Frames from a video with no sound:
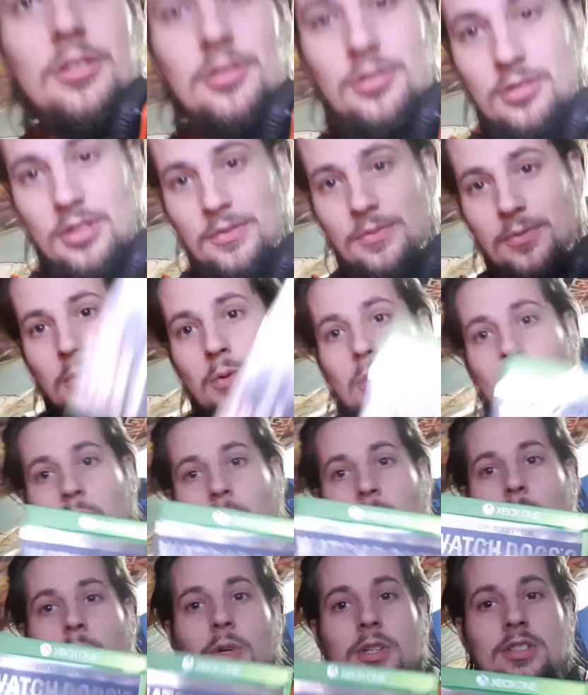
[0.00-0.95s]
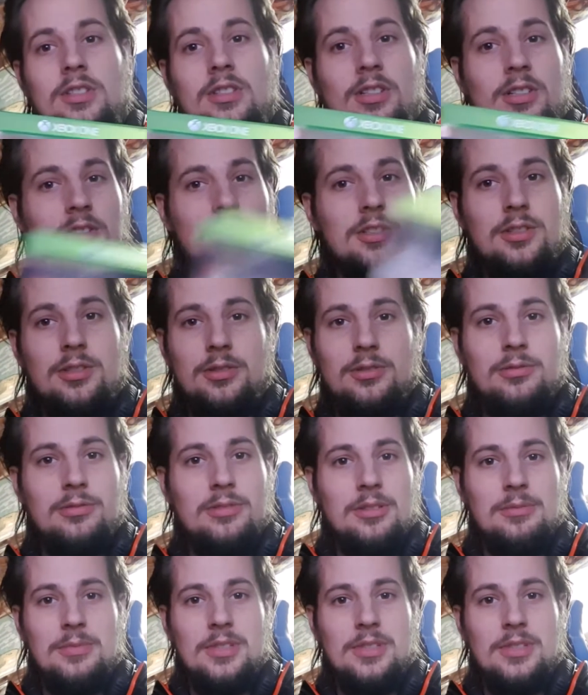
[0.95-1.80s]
I also have Watch Dogs 2.